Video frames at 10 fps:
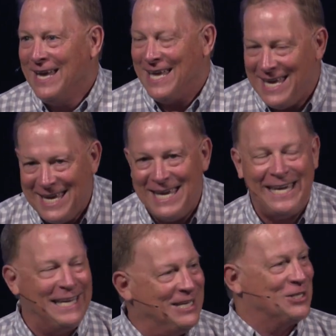
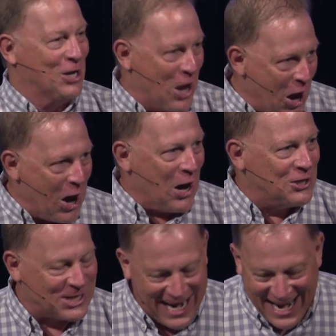He is
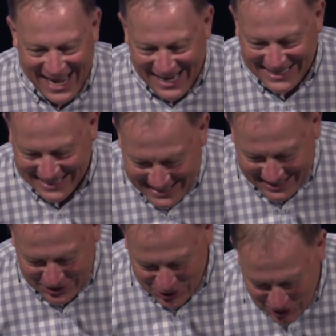large and
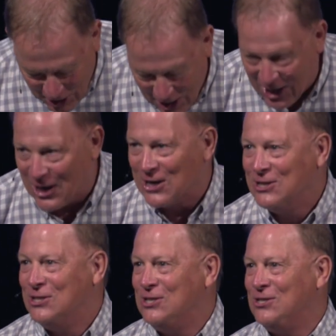in
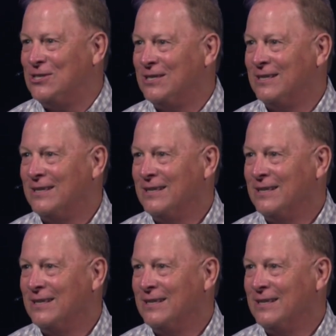charge.